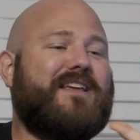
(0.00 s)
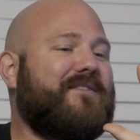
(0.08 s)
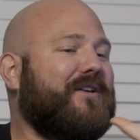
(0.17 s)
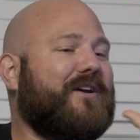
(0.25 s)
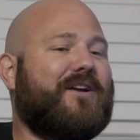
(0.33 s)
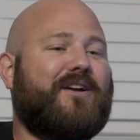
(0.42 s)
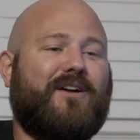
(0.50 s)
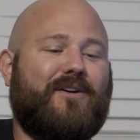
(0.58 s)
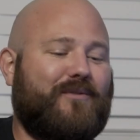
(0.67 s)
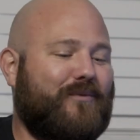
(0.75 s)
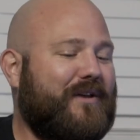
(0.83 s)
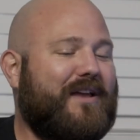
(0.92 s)
even
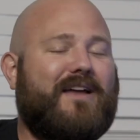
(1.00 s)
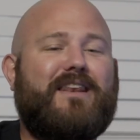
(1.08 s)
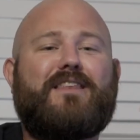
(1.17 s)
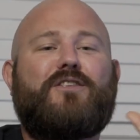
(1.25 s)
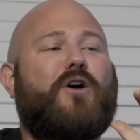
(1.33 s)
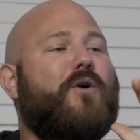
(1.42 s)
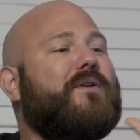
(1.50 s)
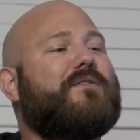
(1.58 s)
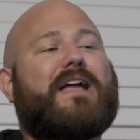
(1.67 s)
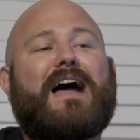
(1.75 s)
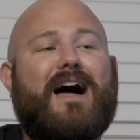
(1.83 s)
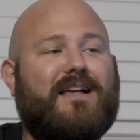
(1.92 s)
we had no
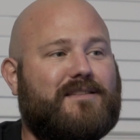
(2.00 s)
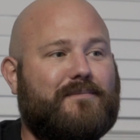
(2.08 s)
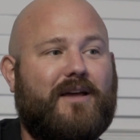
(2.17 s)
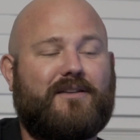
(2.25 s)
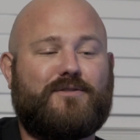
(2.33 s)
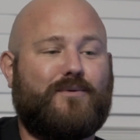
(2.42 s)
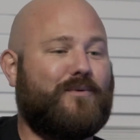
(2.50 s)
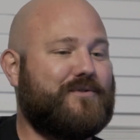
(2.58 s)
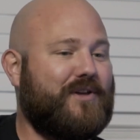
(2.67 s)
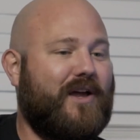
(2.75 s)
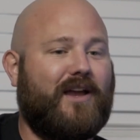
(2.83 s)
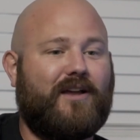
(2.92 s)
even concept yet. So it
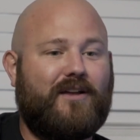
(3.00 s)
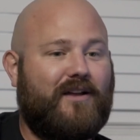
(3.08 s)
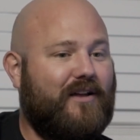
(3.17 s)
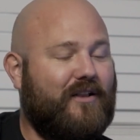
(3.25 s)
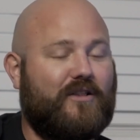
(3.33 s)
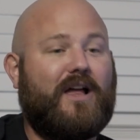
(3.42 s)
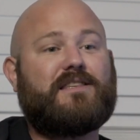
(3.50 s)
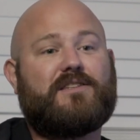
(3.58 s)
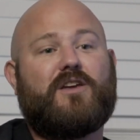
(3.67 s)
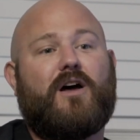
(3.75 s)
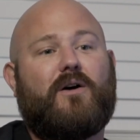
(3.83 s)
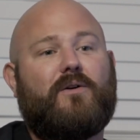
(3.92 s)
was like, let's
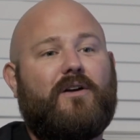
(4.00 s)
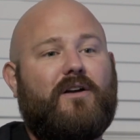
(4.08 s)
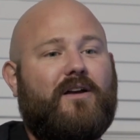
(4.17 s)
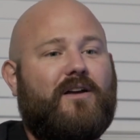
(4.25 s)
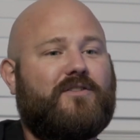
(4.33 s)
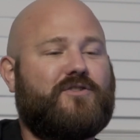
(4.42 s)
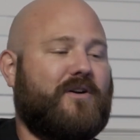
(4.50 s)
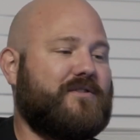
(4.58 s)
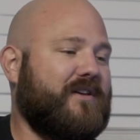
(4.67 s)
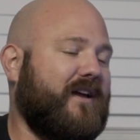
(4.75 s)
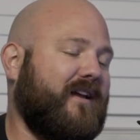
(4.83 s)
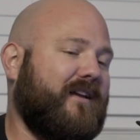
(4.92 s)
go.
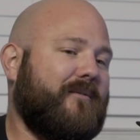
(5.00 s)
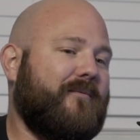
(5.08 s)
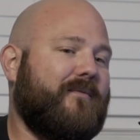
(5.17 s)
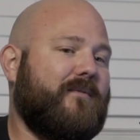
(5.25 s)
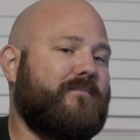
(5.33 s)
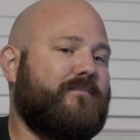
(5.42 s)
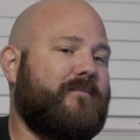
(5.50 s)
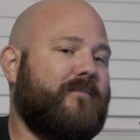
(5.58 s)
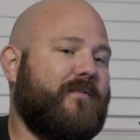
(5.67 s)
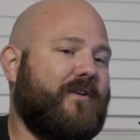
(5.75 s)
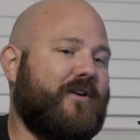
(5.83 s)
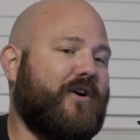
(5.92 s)
Jared's like,
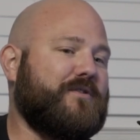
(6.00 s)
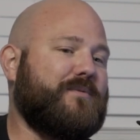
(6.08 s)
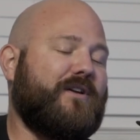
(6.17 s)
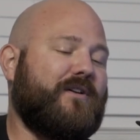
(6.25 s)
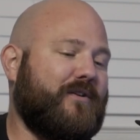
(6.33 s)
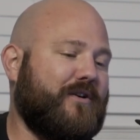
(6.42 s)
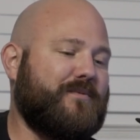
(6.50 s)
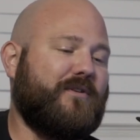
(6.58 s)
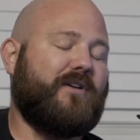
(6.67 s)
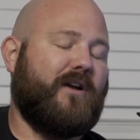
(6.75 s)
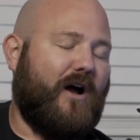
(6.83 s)
he calls me, he's like,